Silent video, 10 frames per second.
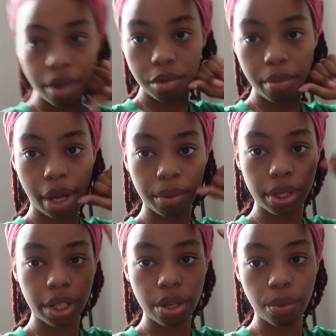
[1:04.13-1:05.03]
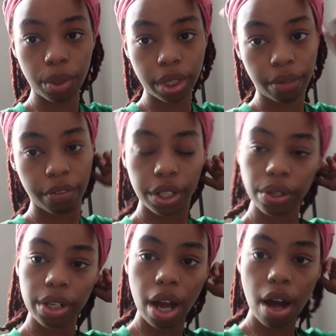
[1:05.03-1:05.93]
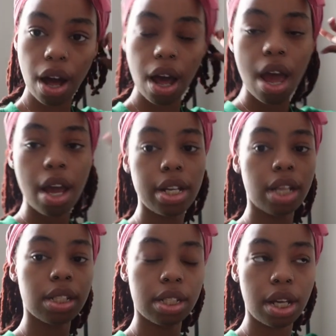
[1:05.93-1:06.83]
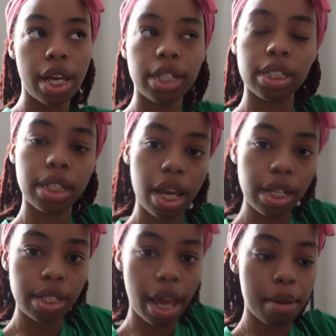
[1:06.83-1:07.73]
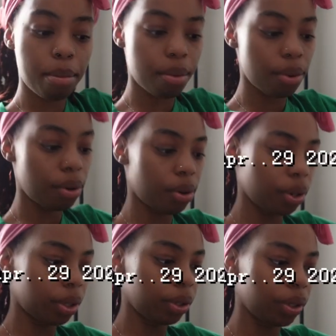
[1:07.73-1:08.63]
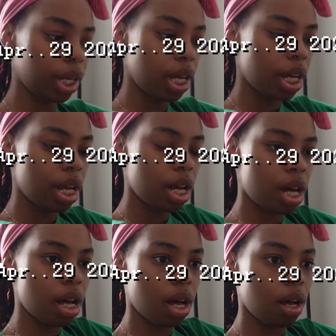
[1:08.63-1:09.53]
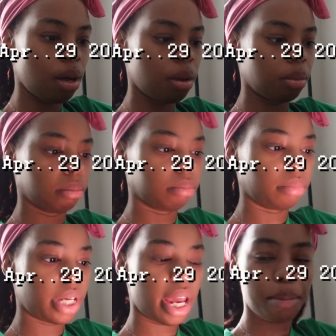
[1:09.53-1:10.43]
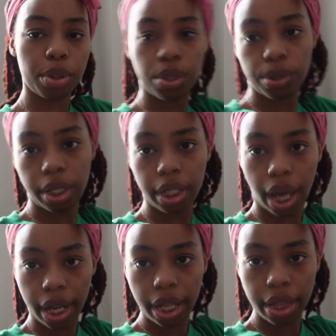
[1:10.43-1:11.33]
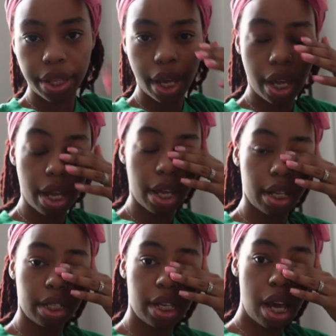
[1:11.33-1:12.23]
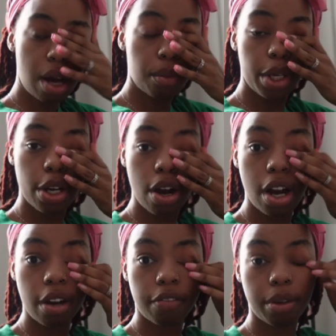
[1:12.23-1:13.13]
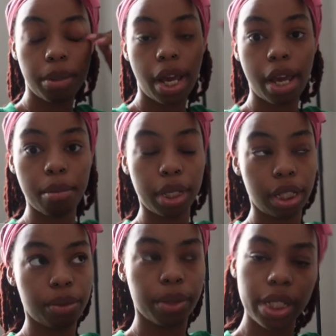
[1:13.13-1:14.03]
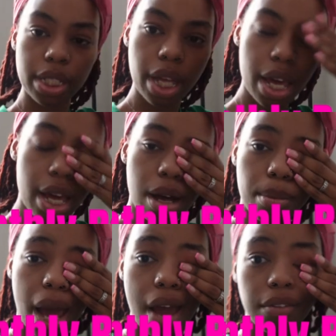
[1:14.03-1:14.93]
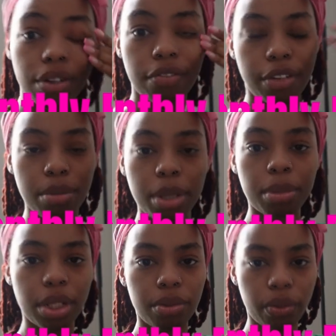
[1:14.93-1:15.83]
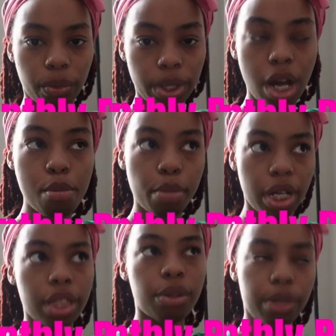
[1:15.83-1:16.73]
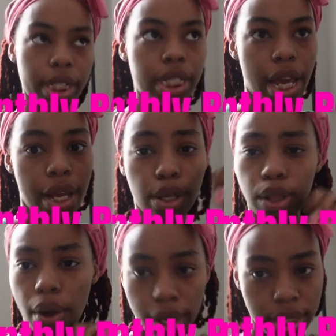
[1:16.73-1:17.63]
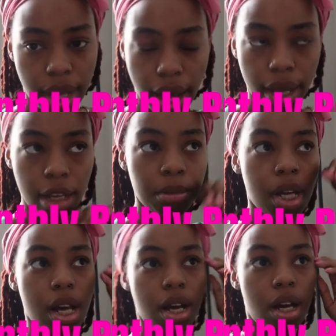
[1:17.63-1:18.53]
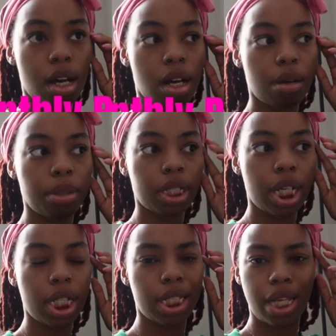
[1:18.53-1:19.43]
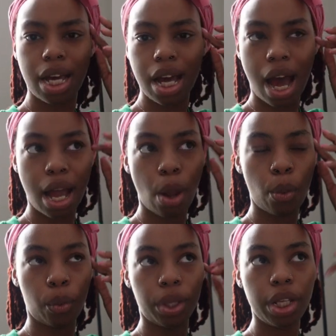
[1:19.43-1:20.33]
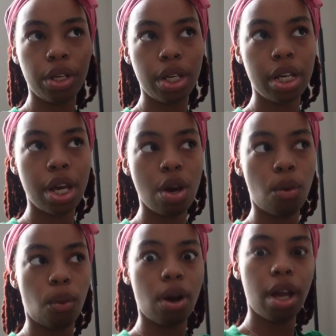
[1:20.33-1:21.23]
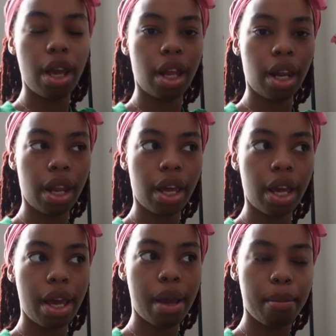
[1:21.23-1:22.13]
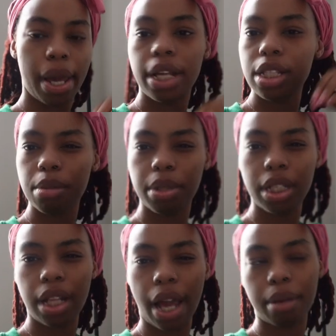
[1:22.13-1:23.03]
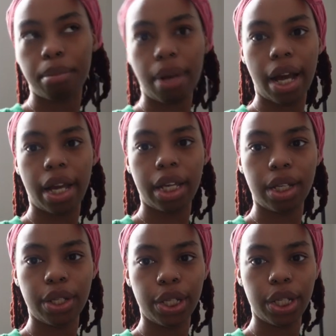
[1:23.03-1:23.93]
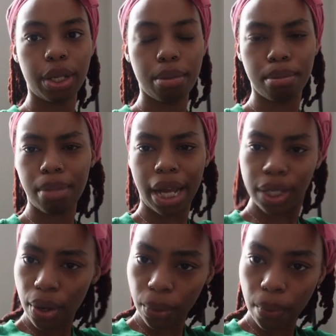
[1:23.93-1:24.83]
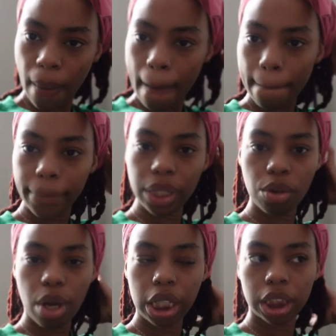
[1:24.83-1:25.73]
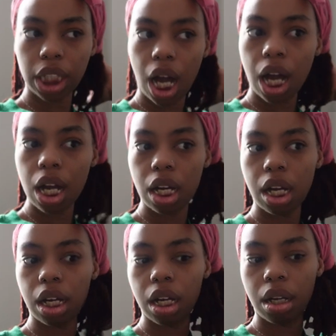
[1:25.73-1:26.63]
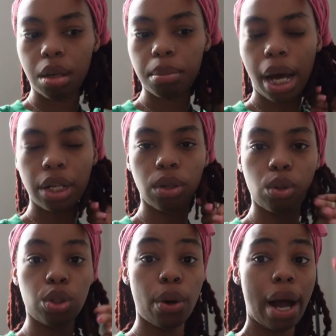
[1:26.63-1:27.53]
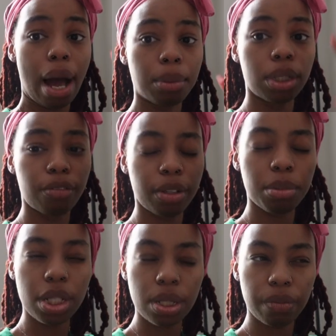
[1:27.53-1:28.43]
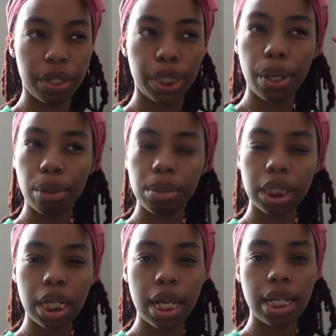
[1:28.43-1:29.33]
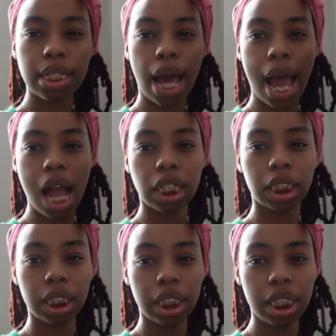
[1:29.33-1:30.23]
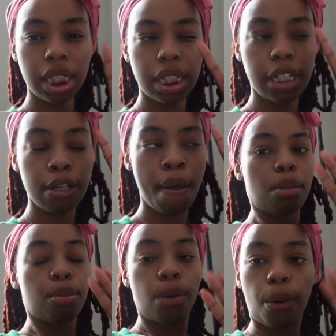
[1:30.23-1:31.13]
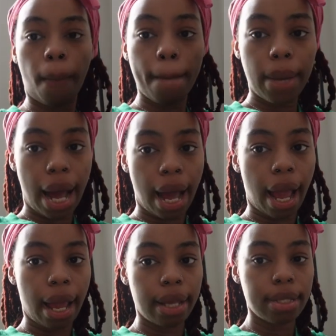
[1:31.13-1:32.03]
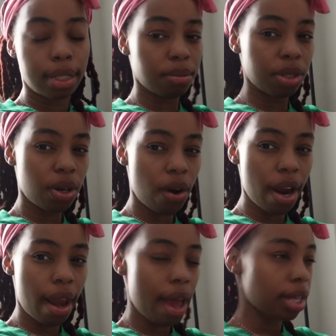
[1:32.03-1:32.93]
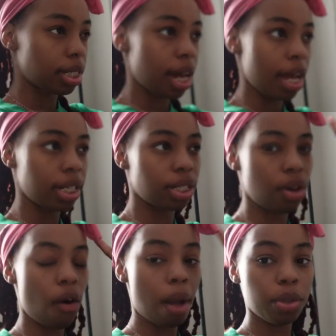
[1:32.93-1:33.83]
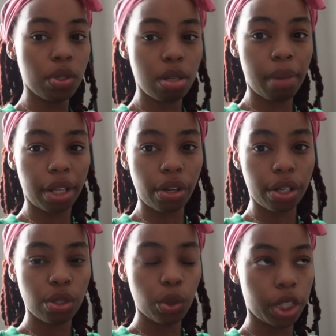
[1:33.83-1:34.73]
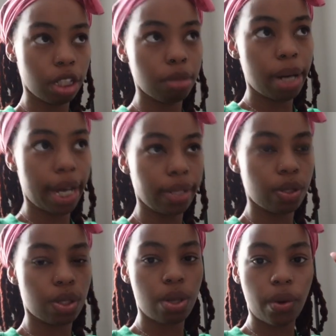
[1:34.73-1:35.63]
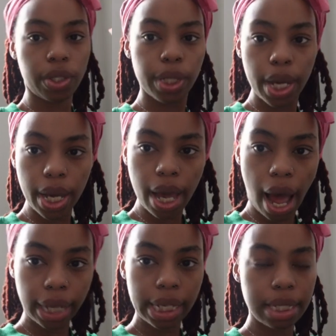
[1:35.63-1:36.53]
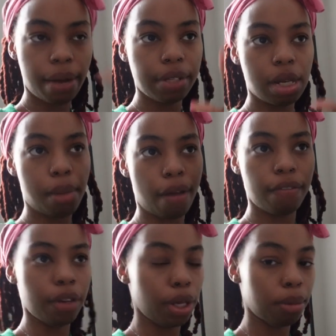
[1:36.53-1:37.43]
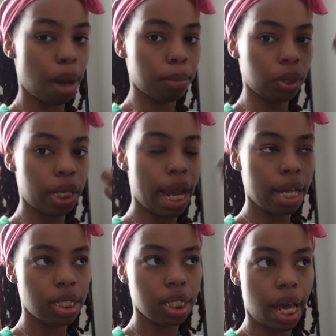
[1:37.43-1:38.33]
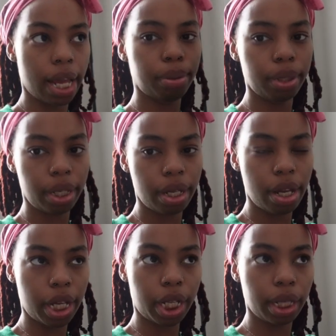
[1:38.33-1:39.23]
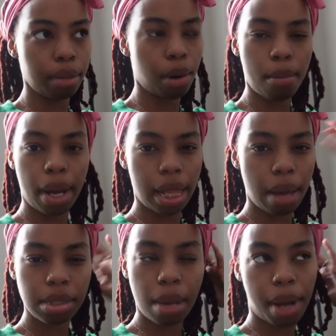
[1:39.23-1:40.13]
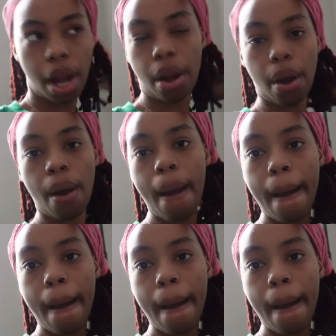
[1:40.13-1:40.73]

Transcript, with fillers: And we're back with another weekly video, y'all. Y'all, so today is April, um, April the twenty-ninth, and yeah, we are filming a monthly reset. Um, I haven't filmed a monthly a monthly reset in a long time, um, because yeah, I really want May to be like my my goal. But anyways, y'all, um I don't know how I'm gonna film this video because I actually broke my Sims card last night, so I'm using my thirty-two gigabytes. So yeah, I guess every time I film I'm gonna have to like put a clip on my laptop, I don't know.